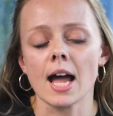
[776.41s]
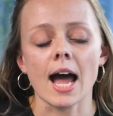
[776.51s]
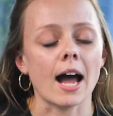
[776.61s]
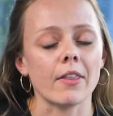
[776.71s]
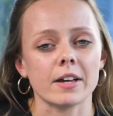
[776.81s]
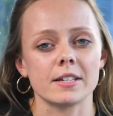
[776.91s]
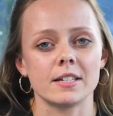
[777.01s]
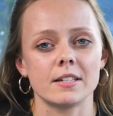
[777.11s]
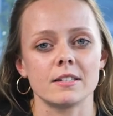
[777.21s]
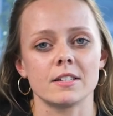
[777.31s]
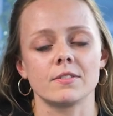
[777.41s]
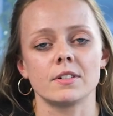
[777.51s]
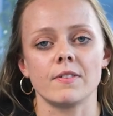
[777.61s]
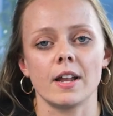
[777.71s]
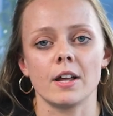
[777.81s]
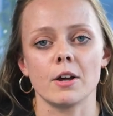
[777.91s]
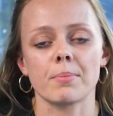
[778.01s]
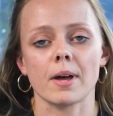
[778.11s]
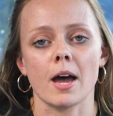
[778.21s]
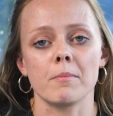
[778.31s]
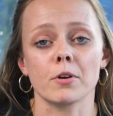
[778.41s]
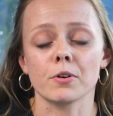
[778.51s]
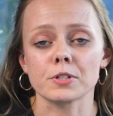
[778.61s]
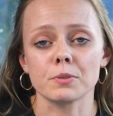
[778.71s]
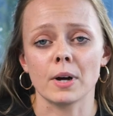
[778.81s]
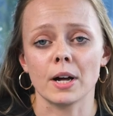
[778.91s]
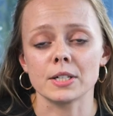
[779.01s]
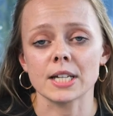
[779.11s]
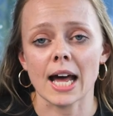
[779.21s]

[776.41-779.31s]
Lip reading: How that continues to develop across the world